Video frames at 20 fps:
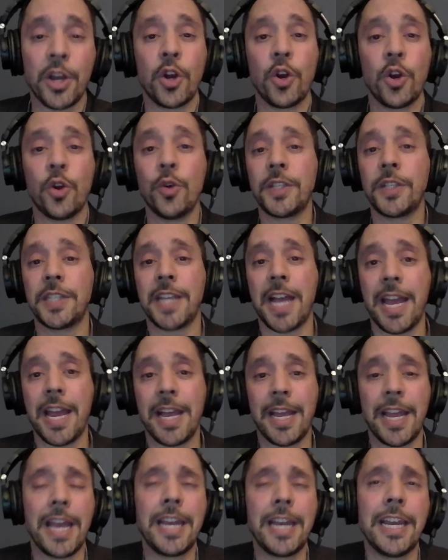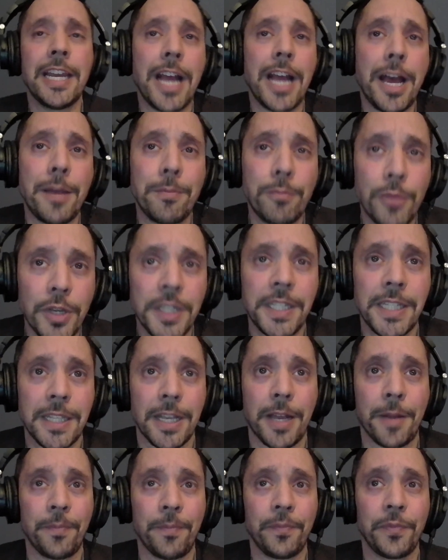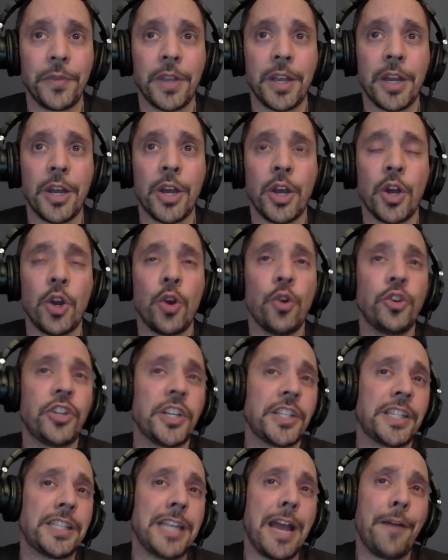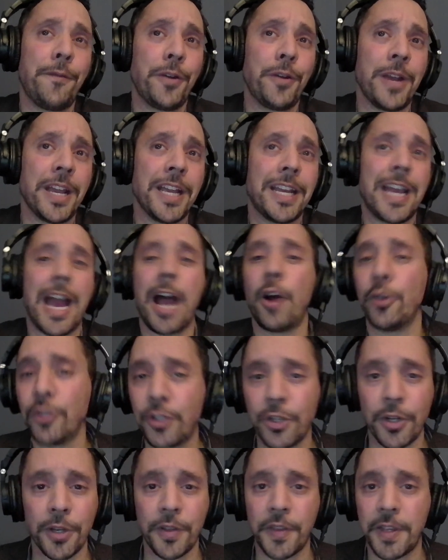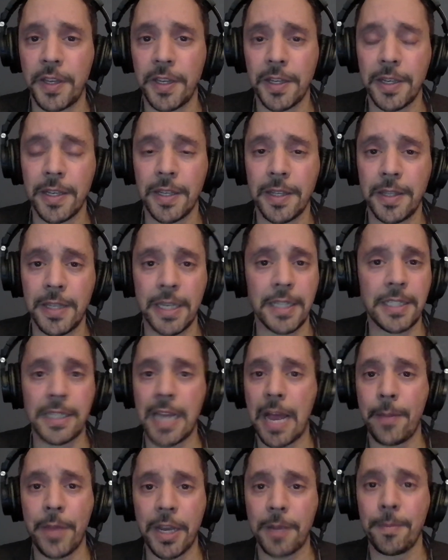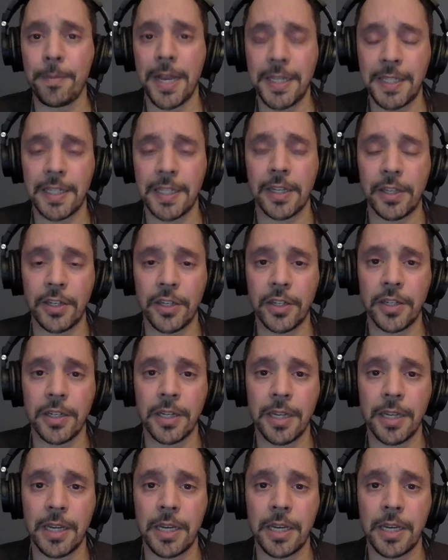who say any non-Muslim who just never encountered the Islamic message